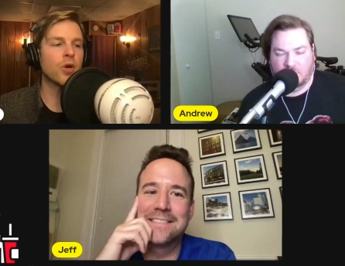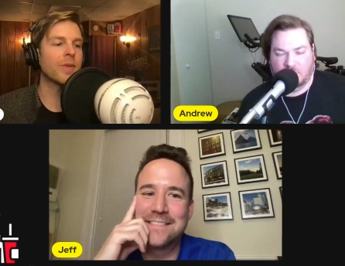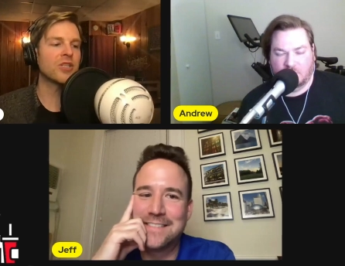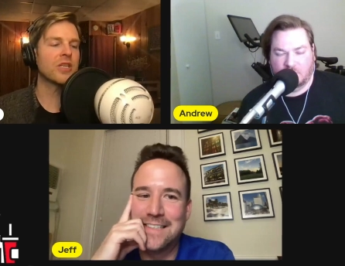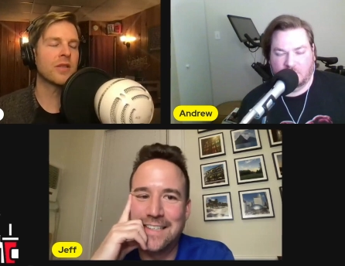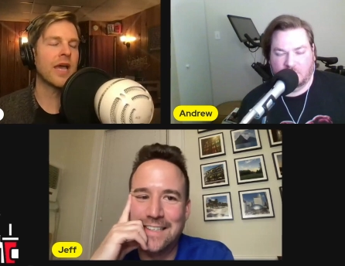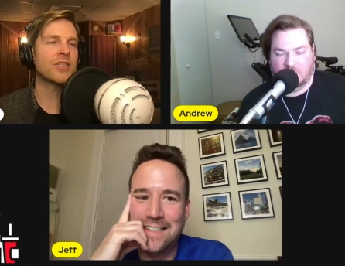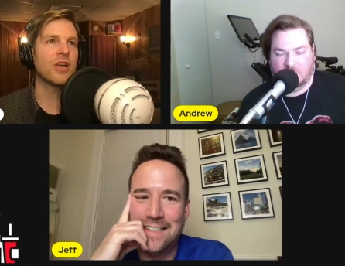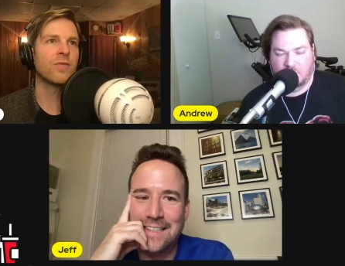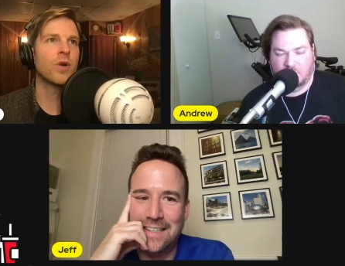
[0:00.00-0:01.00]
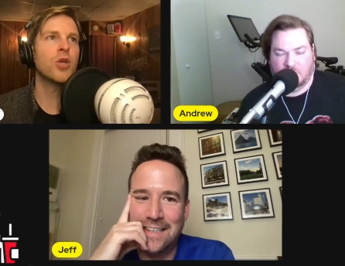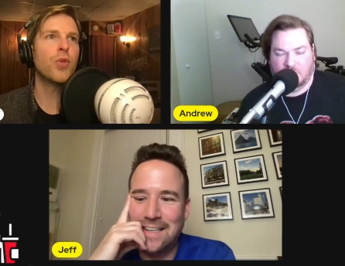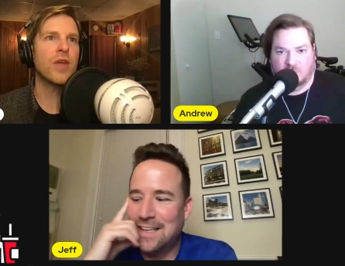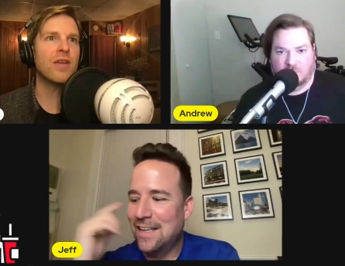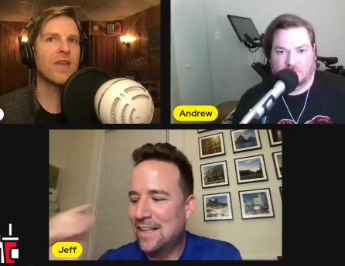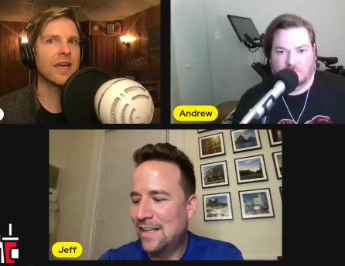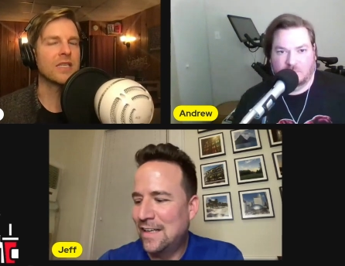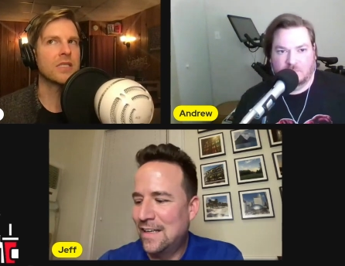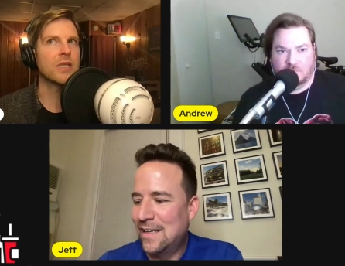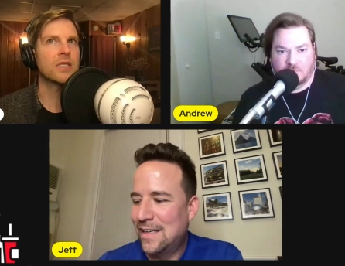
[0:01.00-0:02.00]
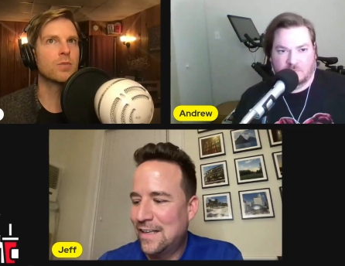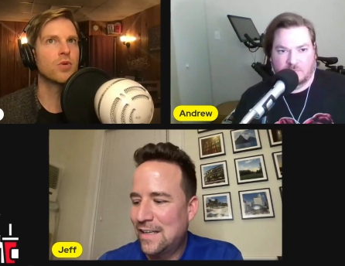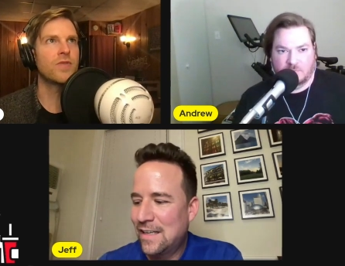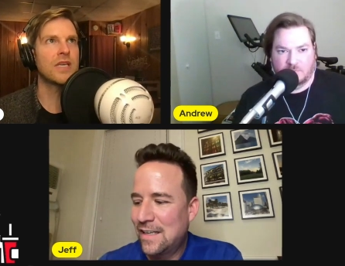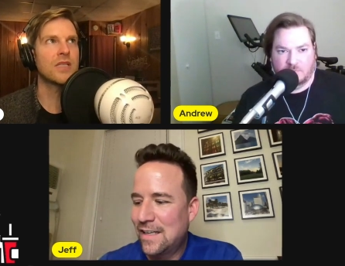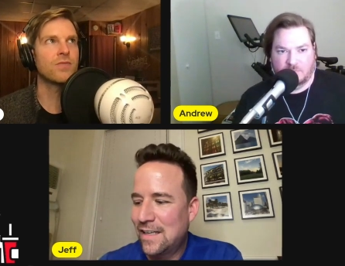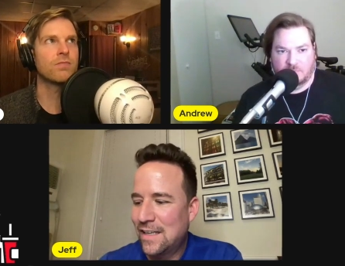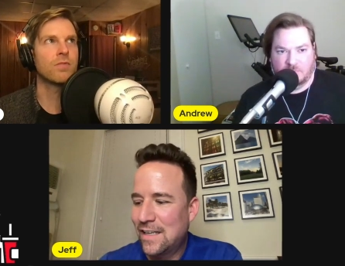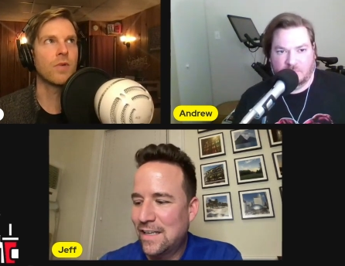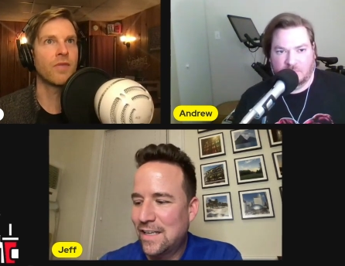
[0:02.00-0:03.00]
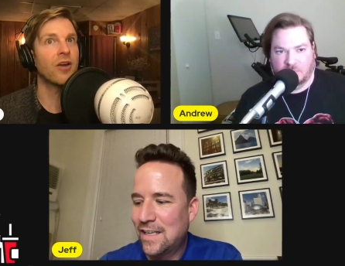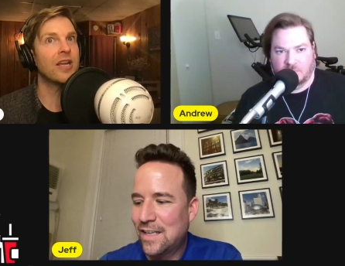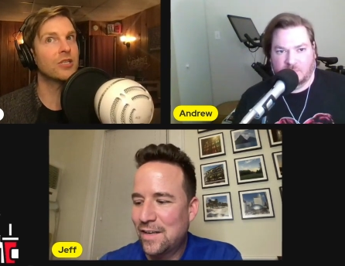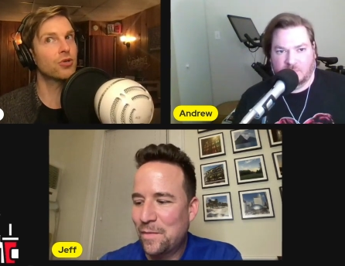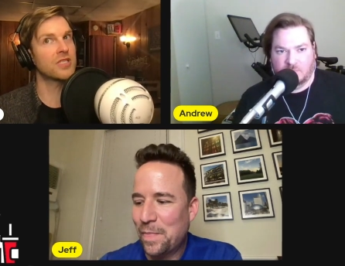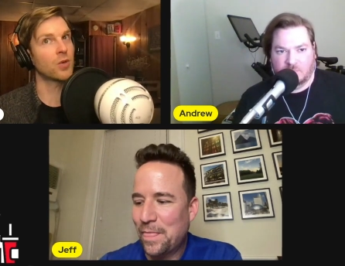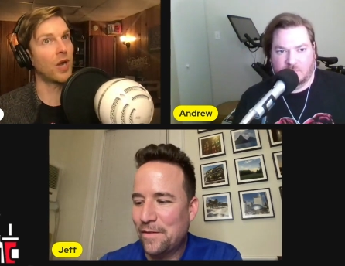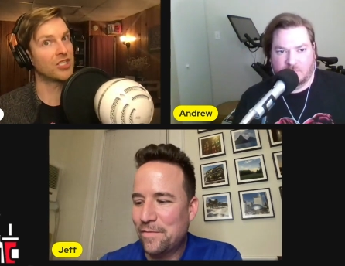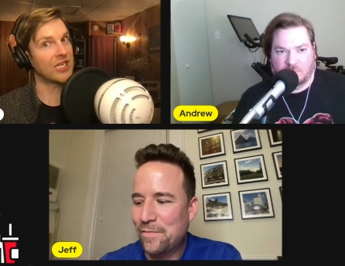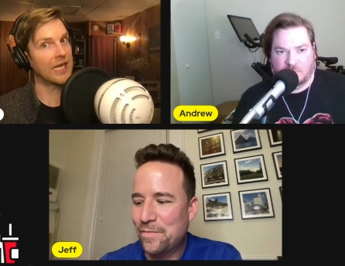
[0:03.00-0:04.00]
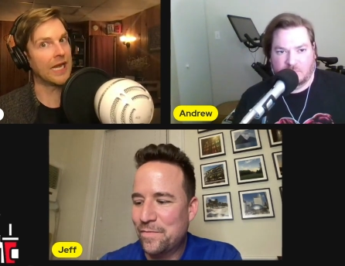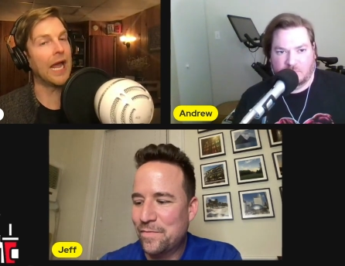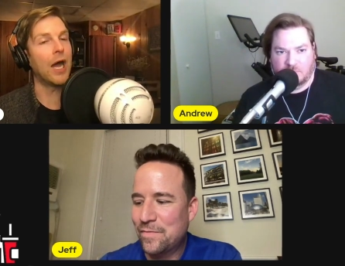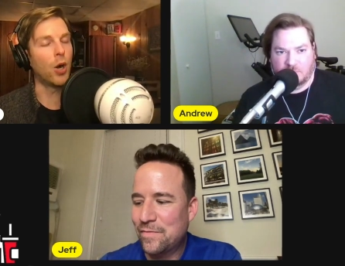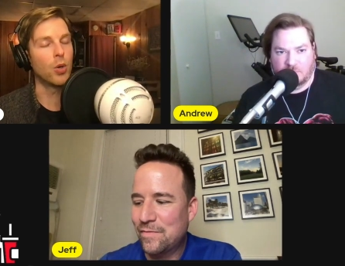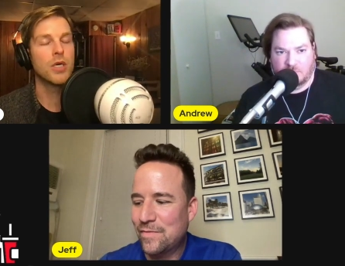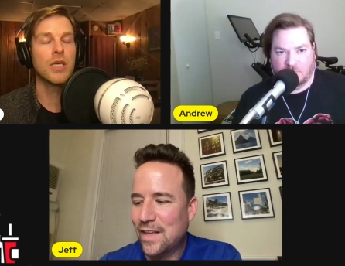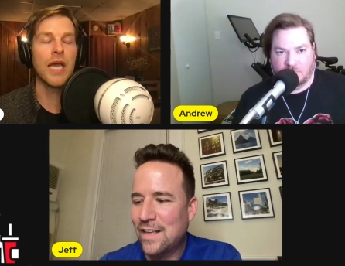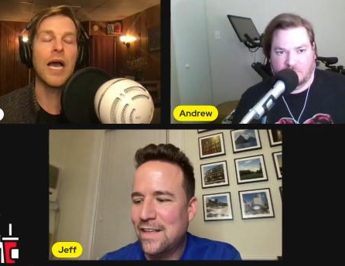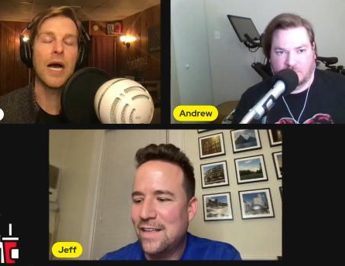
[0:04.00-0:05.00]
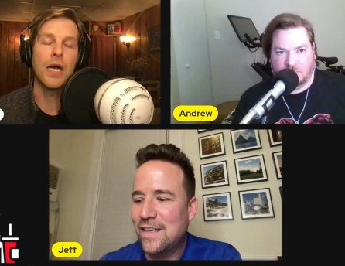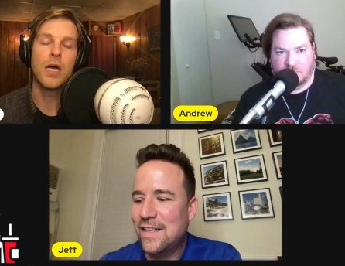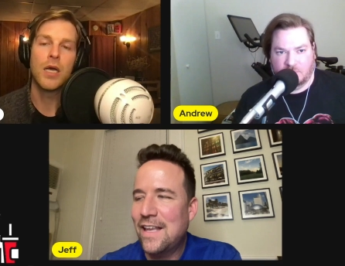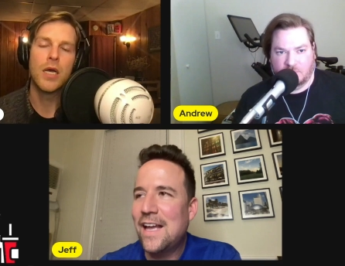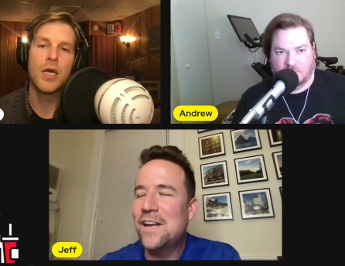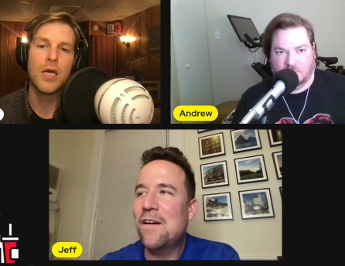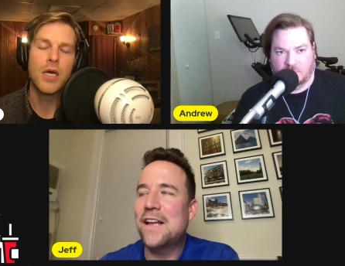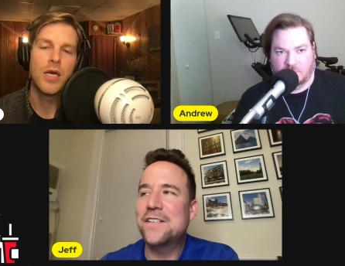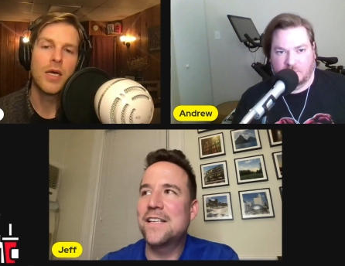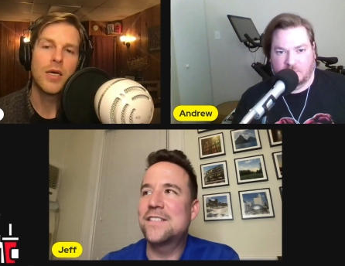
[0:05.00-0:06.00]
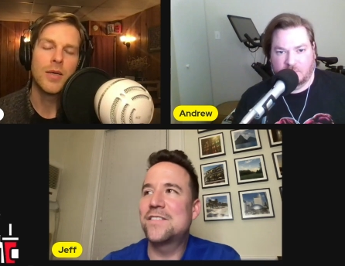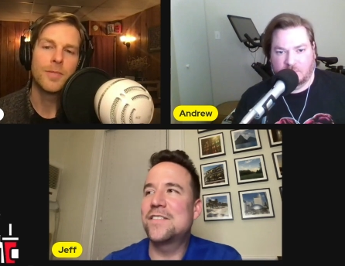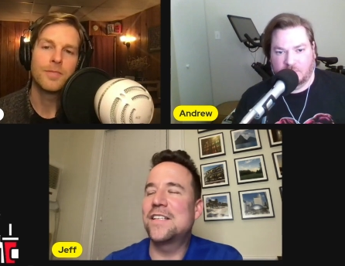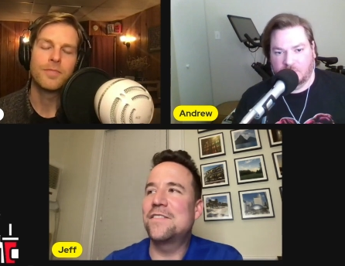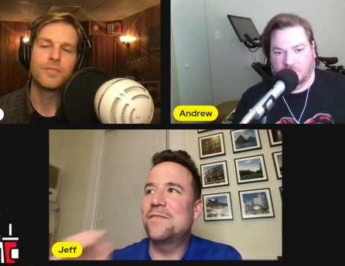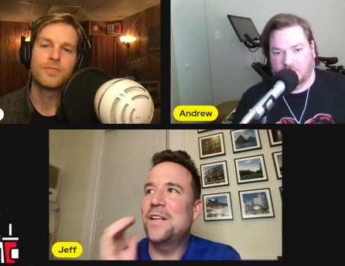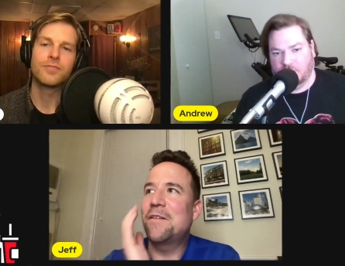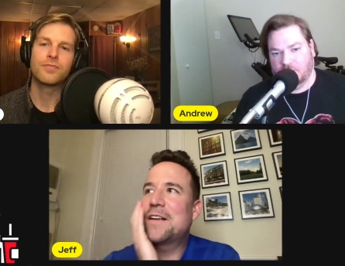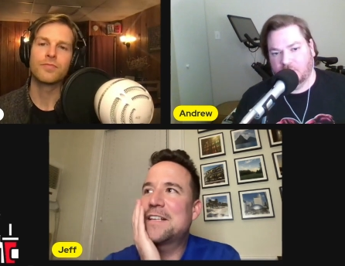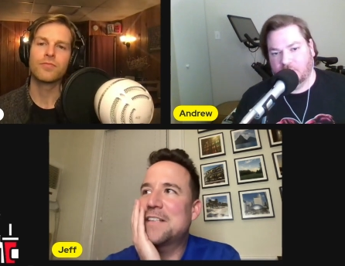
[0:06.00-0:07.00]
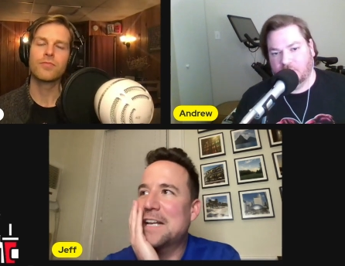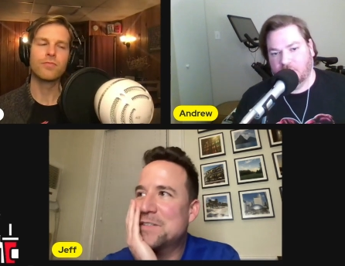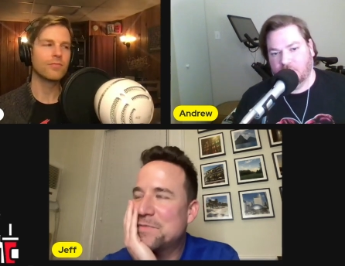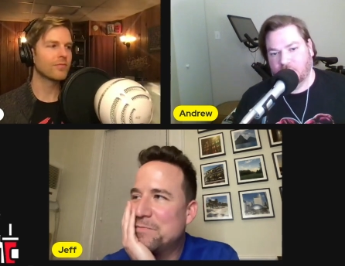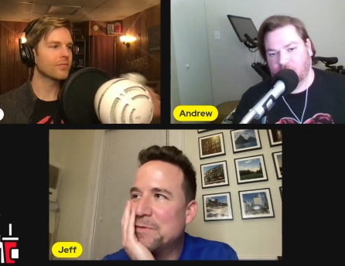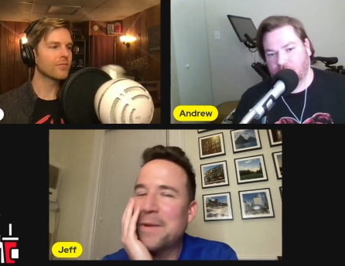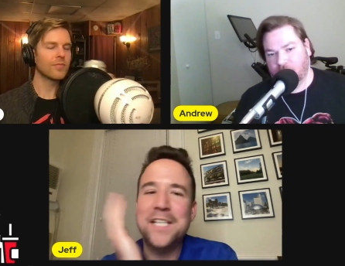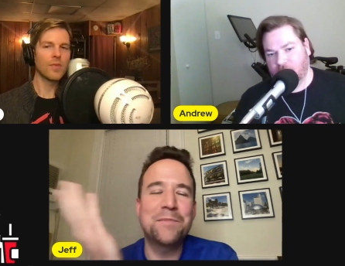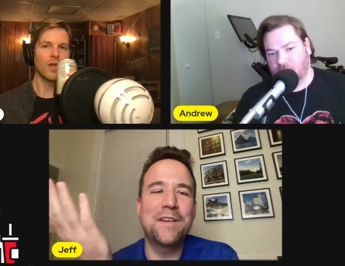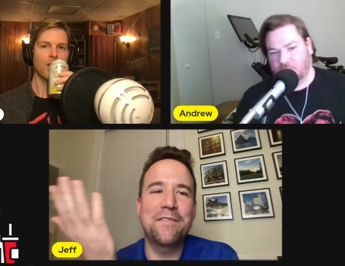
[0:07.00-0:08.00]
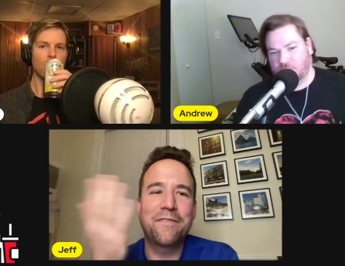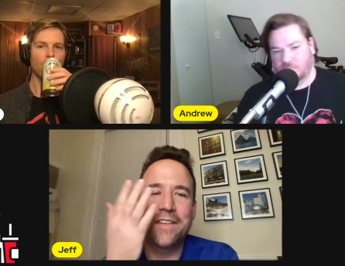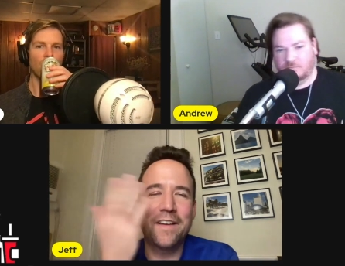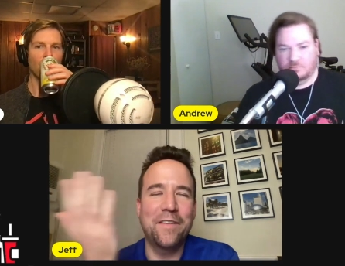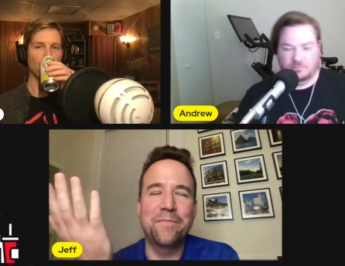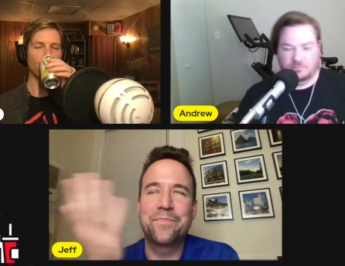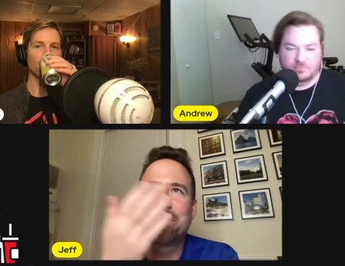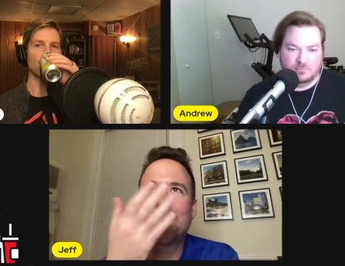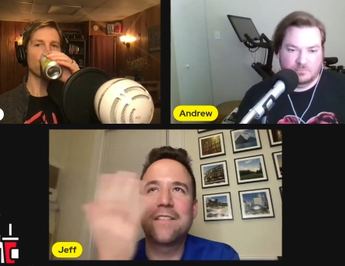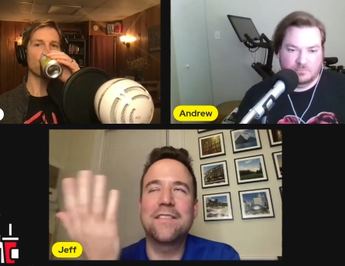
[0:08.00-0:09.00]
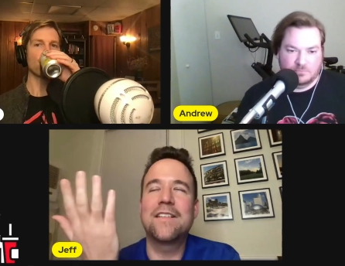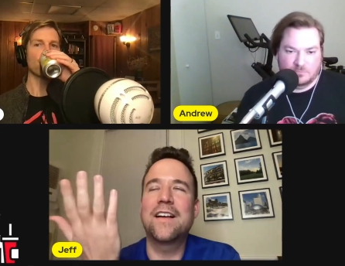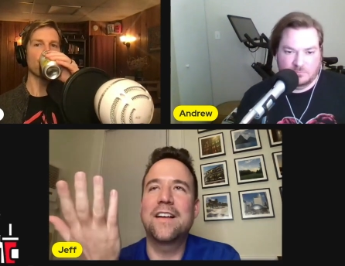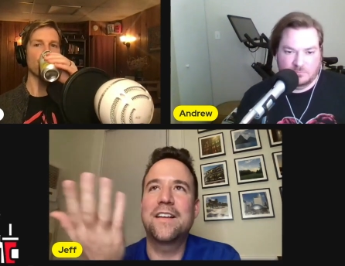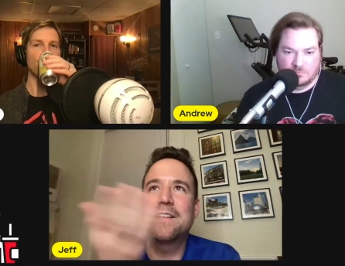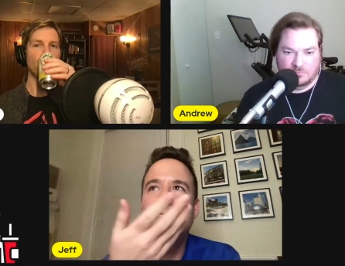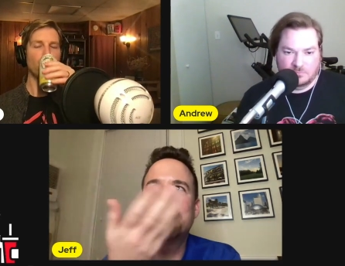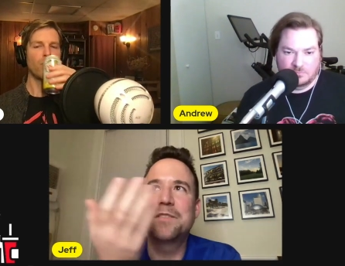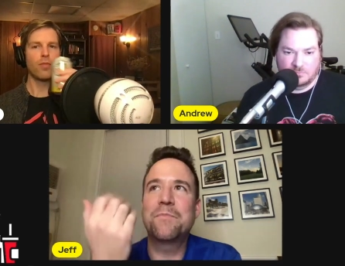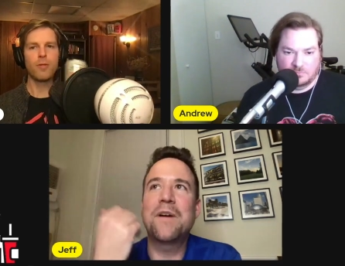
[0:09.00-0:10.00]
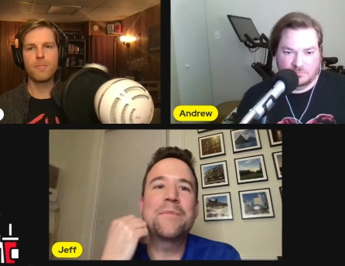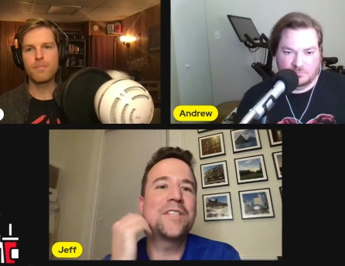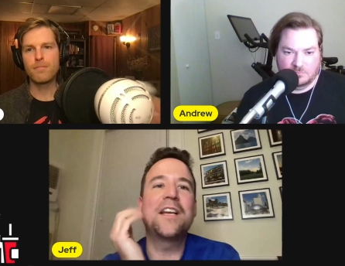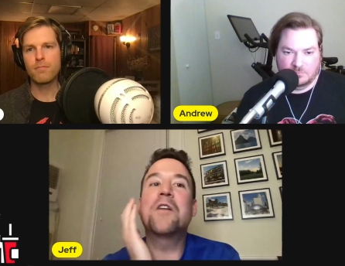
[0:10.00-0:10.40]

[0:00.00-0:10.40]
Speaker 1: about that, Jeff? What do you think of that? Because this movie is very interesting. Watching it now, yeah.
Speaker 2: Yeah, no, it, it's it. You know, because I just reminds me of um, uh, promising